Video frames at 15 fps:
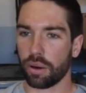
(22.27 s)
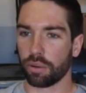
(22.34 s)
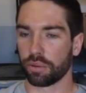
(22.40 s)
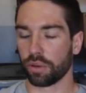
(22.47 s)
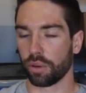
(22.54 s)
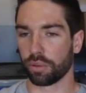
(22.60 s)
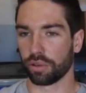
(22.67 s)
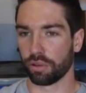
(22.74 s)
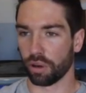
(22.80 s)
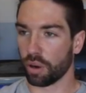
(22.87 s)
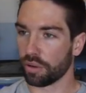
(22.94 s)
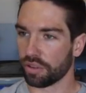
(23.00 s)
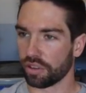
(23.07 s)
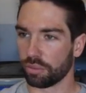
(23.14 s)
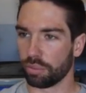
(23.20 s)
I was
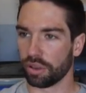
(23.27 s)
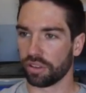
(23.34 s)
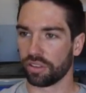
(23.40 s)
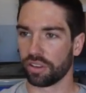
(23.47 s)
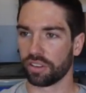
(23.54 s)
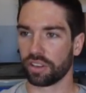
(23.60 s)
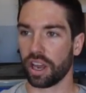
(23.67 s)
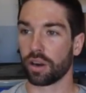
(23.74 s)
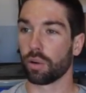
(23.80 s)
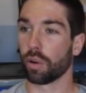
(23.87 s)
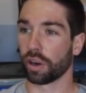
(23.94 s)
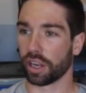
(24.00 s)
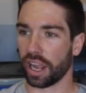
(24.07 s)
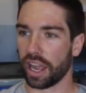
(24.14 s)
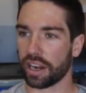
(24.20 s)
growing this business kind of
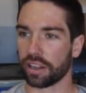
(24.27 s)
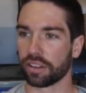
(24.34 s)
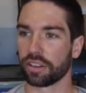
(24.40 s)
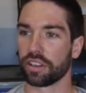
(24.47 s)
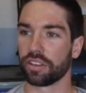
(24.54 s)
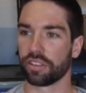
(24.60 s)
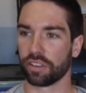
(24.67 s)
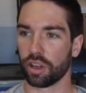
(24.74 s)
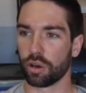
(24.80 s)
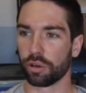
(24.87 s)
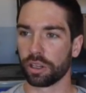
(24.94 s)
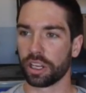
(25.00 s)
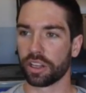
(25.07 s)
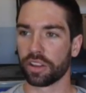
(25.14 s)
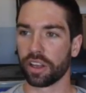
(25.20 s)
organically,
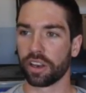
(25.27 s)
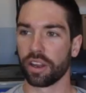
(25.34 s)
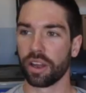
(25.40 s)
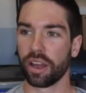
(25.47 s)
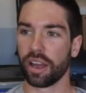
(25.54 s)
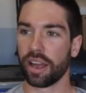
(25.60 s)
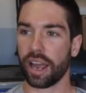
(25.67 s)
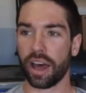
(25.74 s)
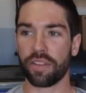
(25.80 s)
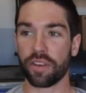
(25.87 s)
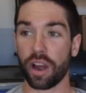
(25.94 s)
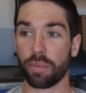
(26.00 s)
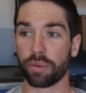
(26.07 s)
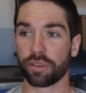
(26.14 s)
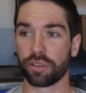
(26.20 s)
slowly, and then had
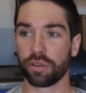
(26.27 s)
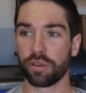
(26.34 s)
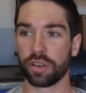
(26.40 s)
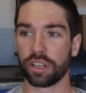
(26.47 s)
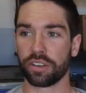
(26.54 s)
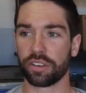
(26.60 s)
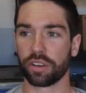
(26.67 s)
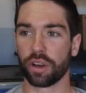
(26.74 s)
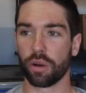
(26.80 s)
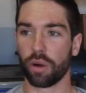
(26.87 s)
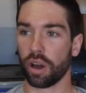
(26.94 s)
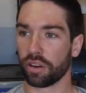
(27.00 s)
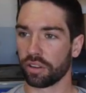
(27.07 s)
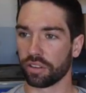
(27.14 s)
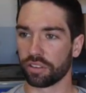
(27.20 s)
the opportunity to go
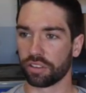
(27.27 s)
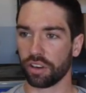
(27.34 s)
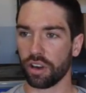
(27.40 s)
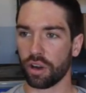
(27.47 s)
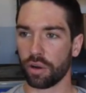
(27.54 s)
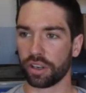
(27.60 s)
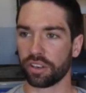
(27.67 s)
on to the show.